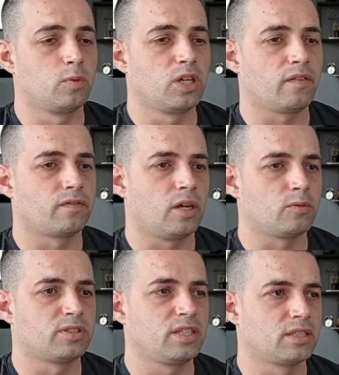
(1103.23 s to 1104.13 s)
have now
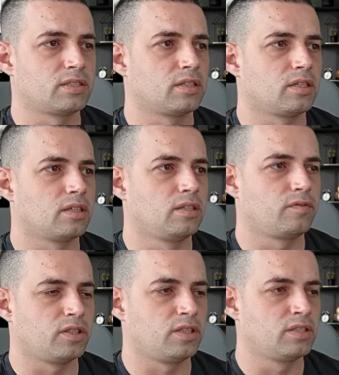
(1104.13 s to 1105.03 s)
6
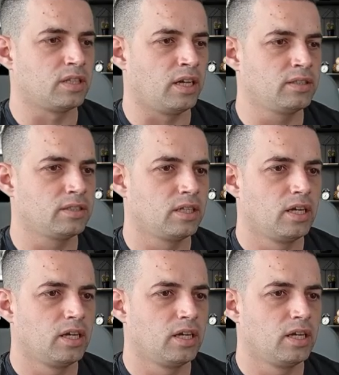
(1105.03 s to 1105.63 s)
different designs,